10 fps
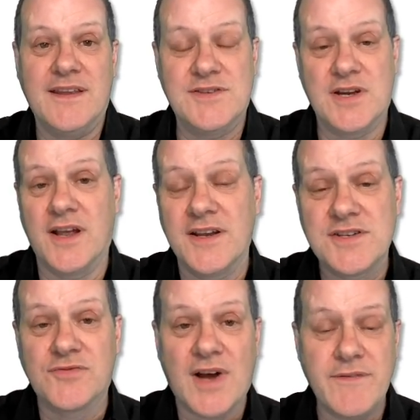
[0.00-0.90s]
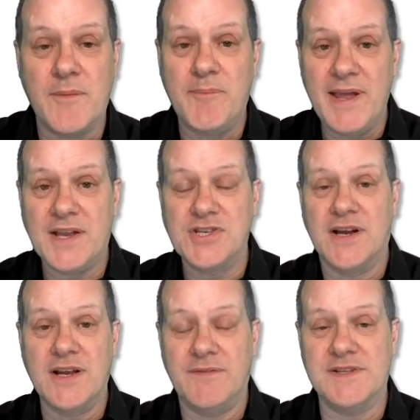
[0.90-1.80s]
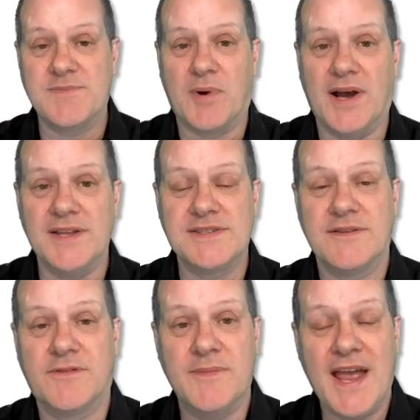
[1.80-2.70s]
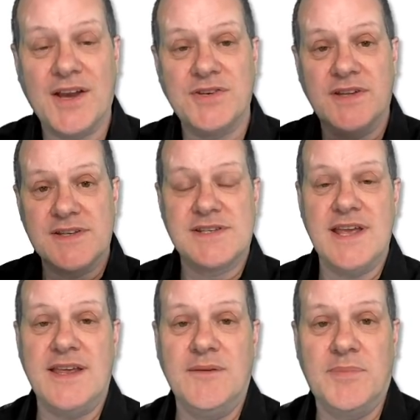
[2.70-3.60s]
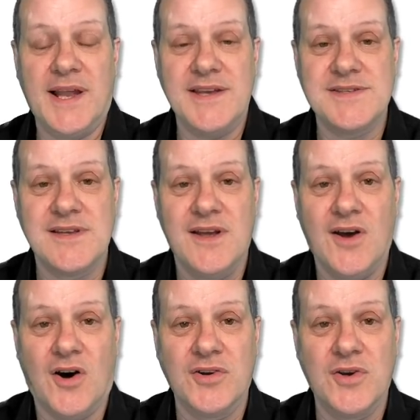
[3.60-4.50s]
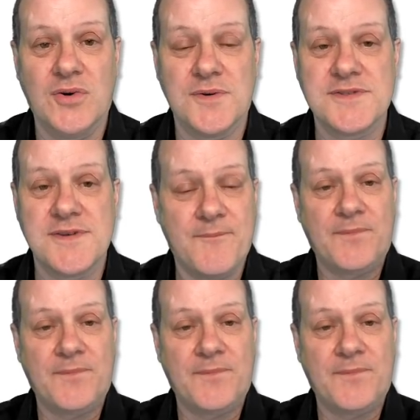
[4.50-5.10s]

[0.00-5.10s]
going to derive a big chunk of its price from the action that's taking place on course.